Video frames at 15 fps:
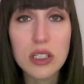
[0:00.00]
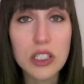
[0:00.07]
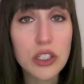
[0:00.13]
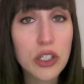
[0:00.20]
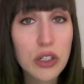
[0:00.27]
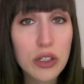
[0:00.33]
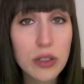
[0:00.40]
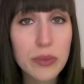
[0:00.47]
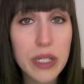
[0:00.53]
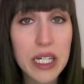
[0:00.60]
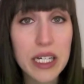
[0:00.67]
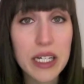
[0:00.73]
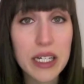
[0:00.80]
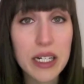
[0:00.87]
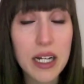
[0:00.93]
The term
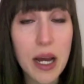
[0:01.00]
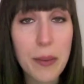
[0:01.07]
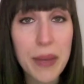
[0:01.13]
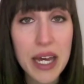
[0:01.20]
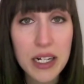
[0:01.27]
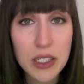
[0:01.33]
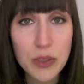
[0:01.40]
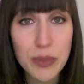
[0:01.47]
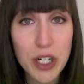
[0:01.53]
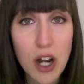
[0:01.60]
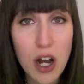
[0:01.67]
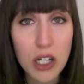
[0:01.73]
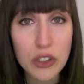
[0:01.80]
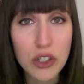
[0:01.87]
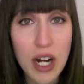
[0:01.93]
in a management
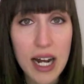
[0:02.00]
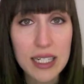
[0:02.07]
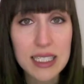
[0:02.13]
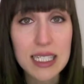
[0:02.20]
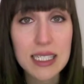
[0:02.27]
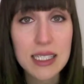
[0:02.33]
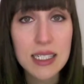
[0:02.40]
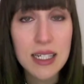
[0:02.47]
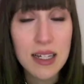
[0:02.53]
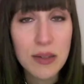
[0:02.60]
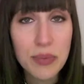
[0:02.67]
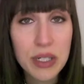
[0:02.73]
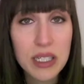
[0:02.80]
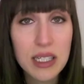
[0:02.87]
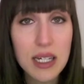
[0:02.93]
contract is
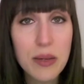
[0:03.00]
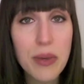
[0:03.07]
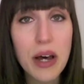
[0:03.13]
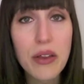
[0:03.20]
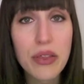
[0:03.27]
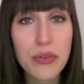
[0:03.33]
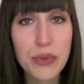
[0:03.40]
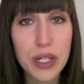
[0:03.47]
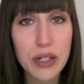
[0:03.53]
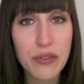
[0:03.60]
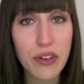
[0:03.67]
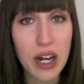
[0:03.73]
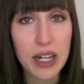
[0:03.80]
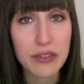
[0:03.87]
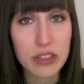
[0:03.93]
typically about 3 to
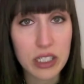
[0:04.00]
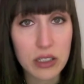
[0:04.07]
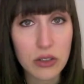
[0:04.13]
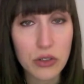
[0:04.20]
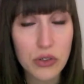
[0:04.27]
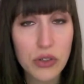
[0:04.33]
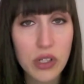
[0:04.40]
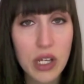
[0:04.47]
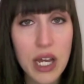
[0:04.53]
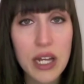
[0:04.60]
5 years.